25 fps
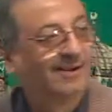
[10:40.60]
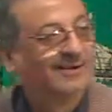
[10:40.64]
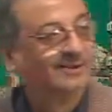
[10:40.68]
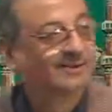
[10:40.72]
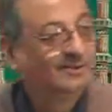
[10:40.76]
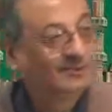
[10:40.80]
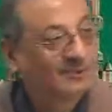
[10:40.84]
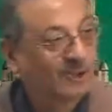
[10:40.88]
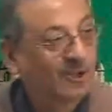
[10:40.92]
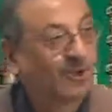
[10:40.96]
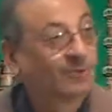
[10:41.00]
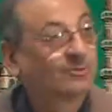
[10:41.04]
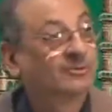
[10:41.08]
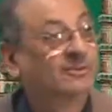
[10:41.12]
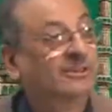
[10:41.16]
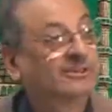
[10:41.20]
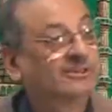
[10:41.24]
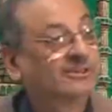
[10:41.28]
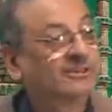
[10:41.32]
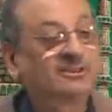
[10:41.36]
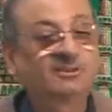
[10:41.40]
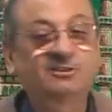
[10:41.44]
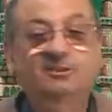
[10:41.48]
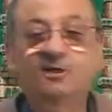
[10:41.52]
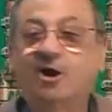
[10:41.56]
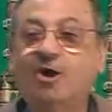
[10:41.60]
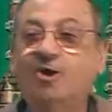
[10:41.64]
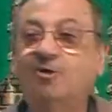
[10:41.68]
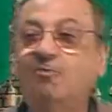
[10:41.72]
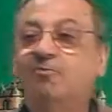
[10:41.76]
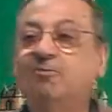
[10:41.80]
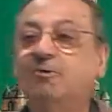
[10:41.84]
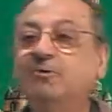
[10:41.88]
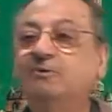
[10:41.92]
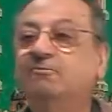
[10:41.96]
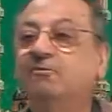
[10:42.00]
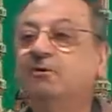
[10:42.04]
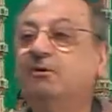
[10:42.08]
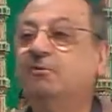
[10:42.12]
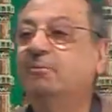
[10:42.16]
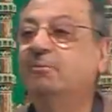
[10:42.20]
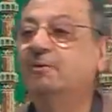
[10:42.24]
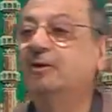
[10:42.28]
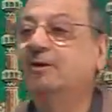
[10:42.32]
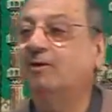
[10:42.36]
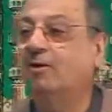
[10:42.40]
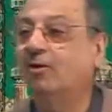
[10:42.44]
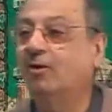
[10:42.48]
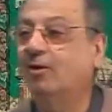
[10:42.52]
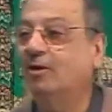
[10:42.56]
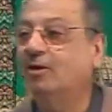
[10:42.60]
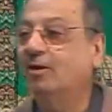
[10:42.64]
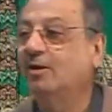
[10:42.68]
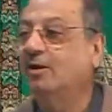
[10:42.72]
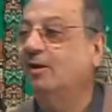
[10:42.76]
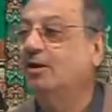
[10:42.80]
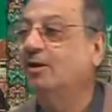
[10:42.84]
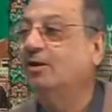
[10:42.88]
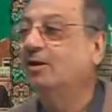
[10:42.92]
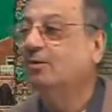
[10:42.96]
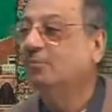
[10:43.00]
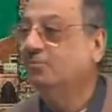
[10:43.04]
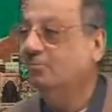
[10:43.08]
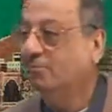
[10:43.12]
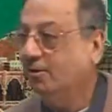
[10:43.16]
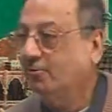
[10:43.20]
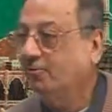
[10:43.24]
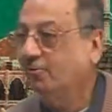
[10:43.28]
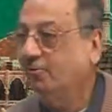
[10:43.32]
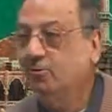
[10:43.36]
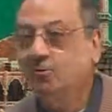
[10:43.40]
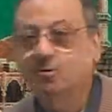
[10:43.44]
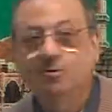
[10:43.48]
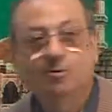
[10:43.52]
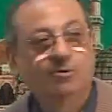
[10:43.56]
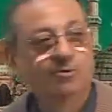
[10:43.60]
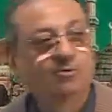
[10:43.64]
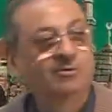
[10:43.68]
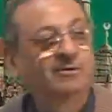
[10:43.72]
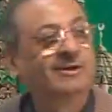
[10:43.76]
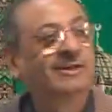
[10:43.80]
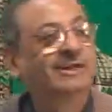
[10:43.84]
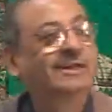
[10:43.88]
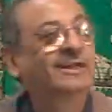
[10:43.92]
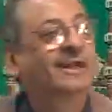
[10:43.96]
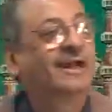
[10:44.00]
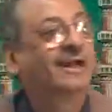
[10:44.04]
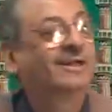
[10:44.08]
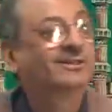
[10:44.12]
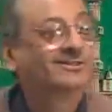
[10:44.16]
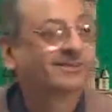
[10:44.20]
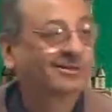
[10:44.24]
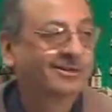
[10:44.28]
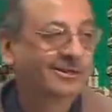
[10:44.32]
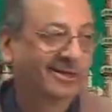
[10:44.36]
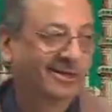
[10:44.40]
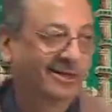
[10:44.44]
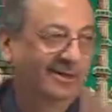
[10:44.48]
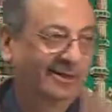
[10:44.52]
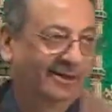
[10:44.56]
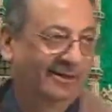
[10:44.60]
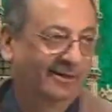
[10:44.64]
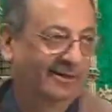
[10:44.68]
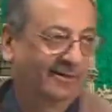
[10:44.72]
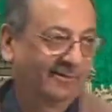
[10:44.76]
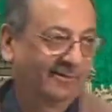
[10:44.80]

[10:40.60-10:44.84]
Now this is khawfan will be called maf'ulun li ajlihi.